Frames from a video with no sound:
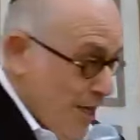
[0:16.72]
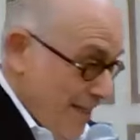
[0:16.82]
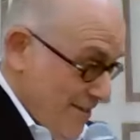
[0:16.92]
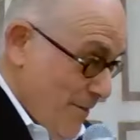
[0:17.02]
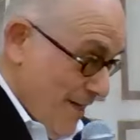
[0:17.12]
to
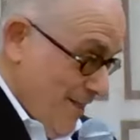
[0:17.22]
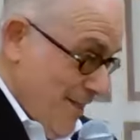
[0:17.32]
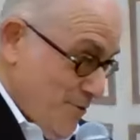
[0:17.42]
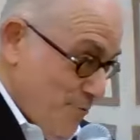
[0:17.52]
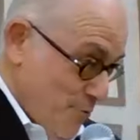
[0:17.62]
get to my
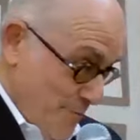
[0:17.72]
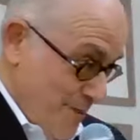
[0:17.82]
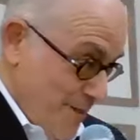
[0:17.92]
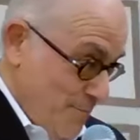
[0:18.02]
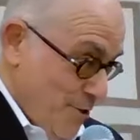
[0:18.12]

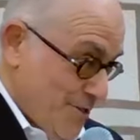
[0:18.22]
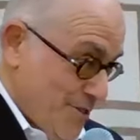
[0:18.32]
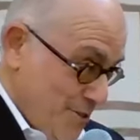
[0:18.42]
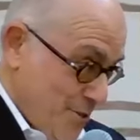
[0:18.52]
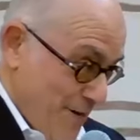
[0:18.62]
classroom in
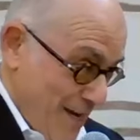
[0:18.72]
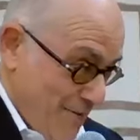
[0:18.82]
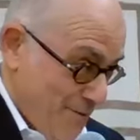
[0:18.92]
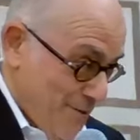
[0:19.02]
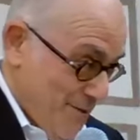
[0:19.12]
person, so I
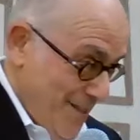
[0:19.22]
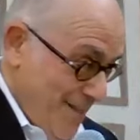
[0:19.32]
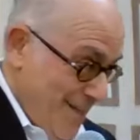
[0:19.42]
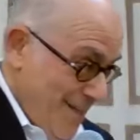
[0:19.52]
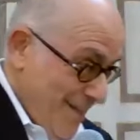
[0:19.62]
have to
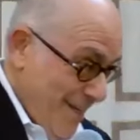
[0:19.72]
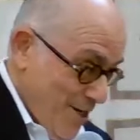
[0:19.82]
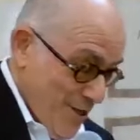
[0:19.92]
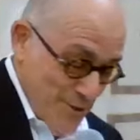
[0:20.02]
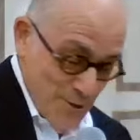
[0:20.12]

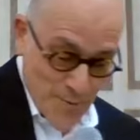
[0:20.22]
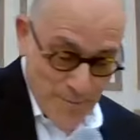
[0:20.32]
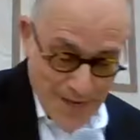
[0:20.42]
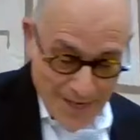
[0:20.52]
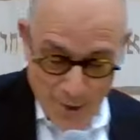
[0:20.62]
get on
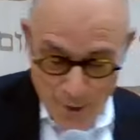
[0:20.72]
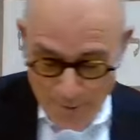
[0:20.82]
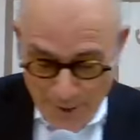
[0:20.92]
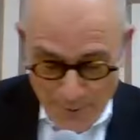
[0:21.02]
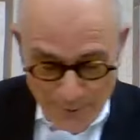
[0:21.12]
Zoom back at
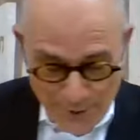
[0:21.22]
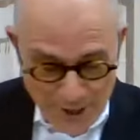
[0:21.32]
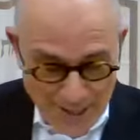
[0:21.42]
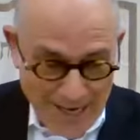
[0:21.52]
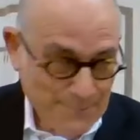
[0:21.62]
home in
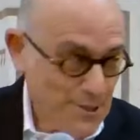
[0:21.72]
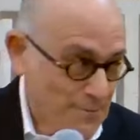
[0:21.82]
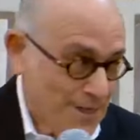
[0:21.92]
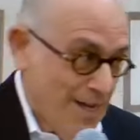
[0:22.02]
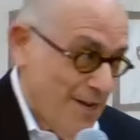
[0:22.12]
Yerushalayim, so
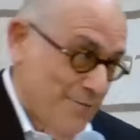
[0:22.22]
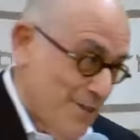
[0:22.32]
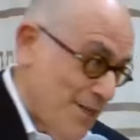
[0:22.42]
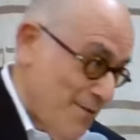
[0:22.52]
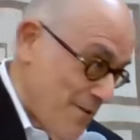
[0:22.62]
I'm going to have
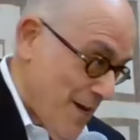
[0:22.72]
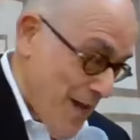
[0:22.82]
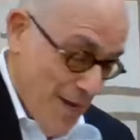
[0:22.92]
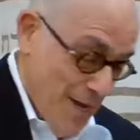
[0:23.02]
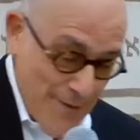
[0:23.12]
to leave.
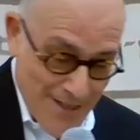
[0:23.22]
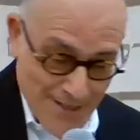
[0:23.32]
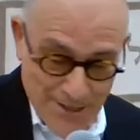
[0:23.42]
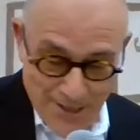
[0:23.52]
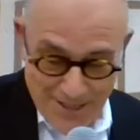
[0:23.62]
I
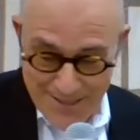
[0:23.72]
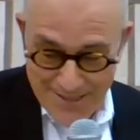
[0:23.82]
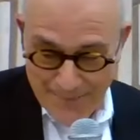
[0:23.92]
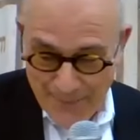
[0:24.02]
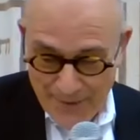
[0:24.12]
apologize.